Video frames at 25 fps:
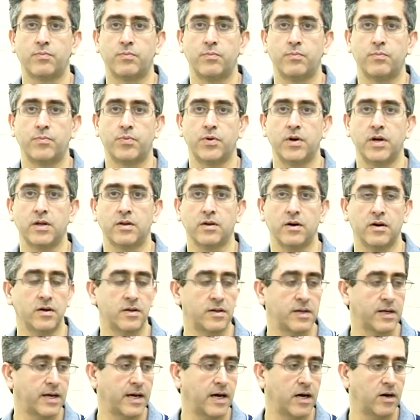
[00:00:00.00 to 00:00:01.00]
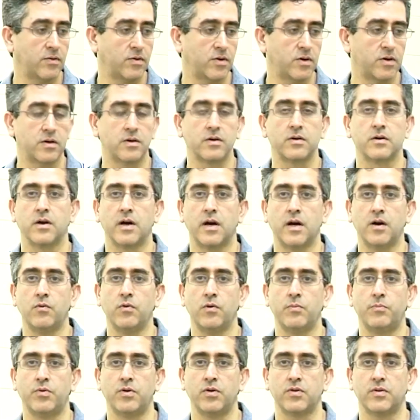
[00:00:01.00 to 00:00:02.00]
put it on the counter, and we
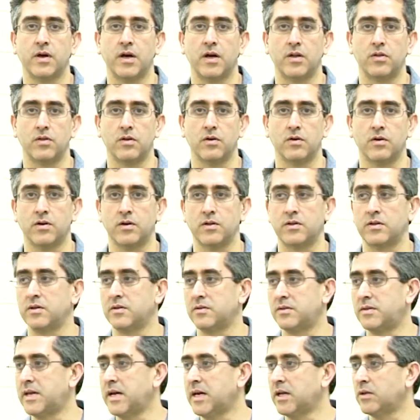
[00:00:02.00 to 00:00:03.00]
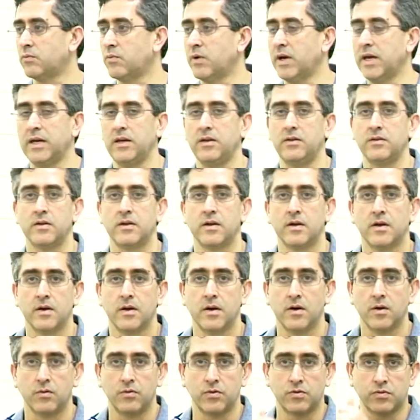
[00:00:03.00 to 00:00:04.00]
put a non-dead weight,
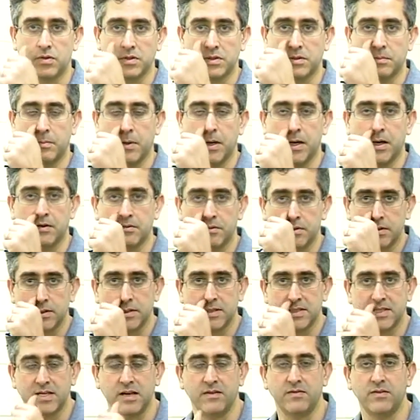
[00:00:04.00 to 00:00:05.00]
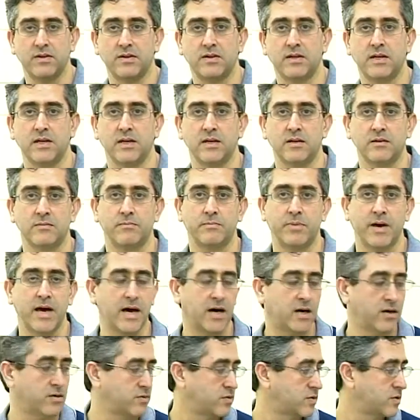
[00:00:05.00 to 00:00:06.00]
which was about 17
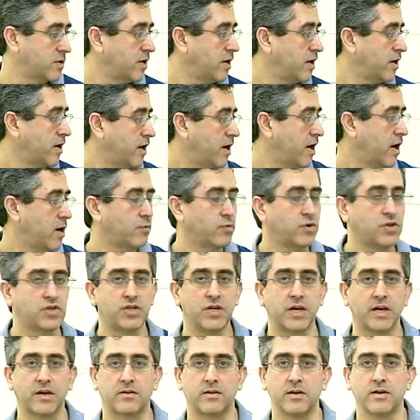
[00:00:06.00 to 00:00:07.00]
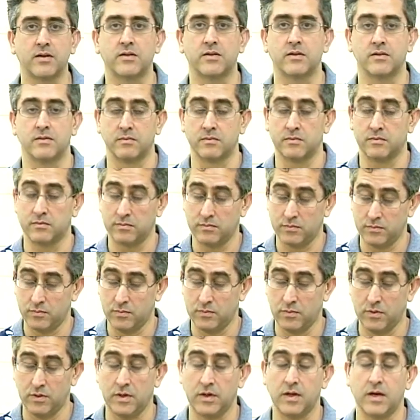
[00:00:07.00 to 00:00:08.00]
pounds, and we checked it.
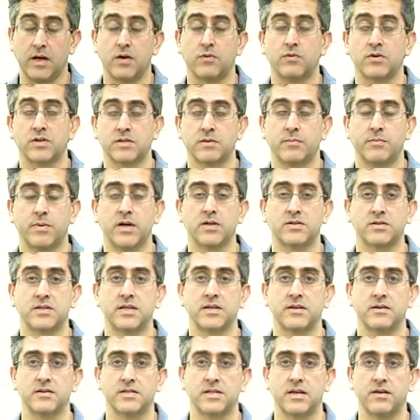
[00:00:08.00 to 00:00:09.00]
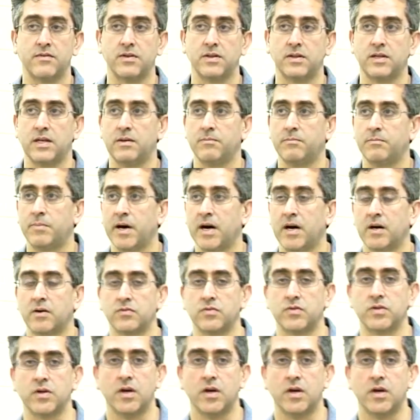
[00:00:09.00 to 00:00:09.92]
It was about 17 pounds.